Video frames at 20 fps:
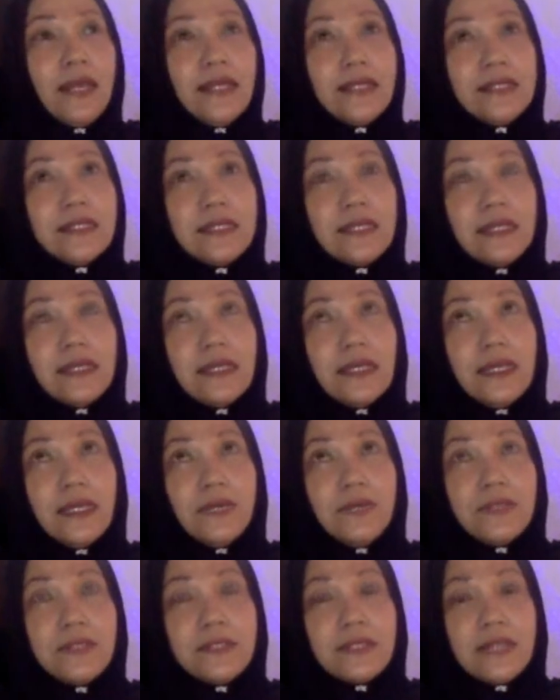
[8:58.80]
and she,
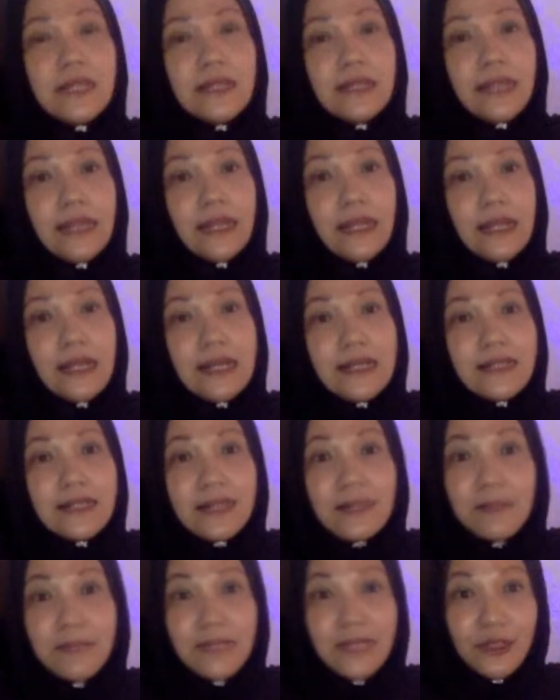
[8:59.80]
he was saying that
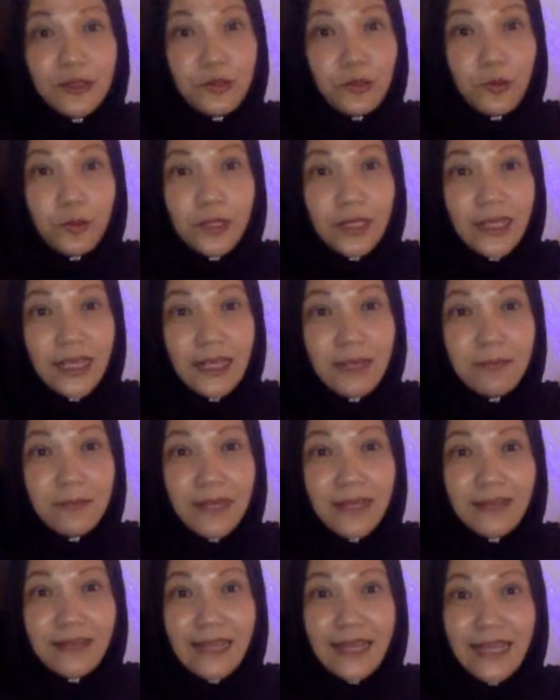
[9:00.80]
somebody told
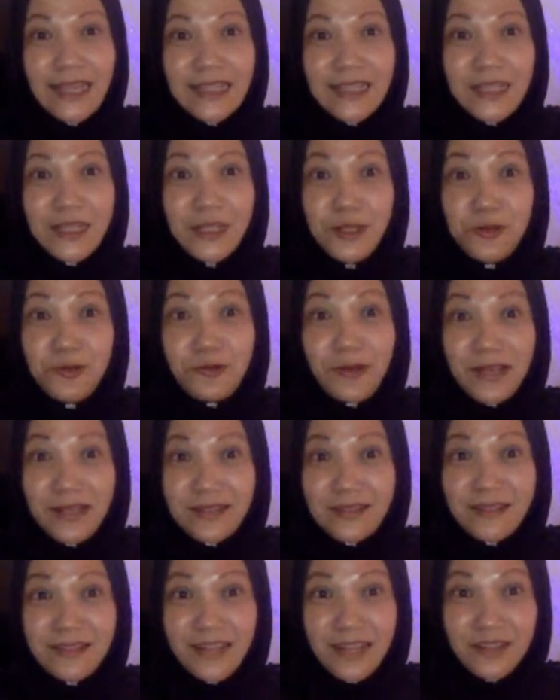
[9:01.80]
him that there is a new
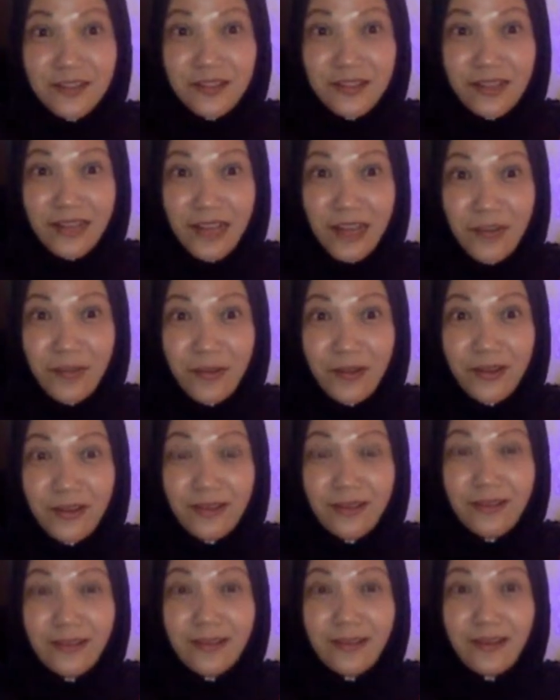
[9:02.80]
residential
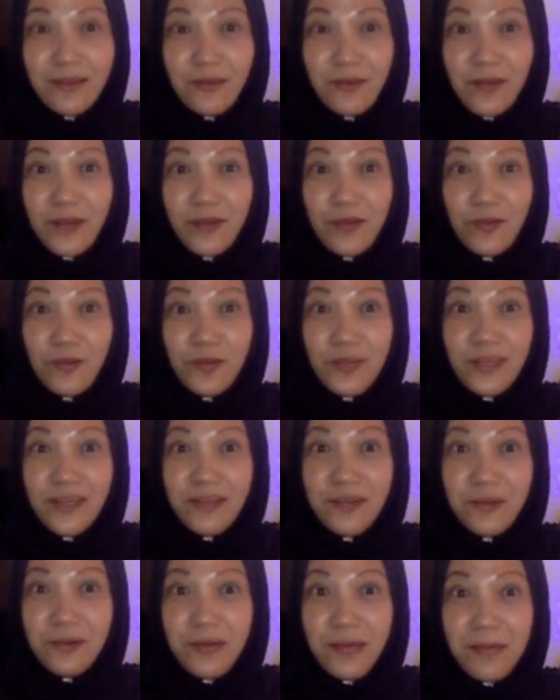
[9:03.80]
area. Uh, why don't
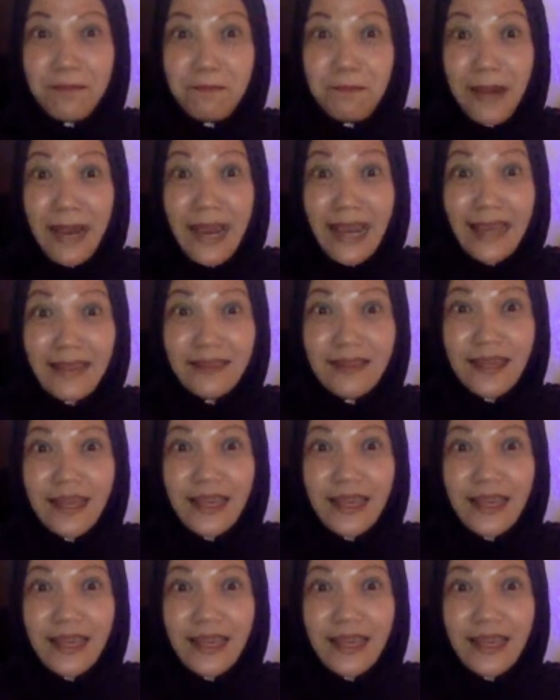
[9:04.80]
we go and buy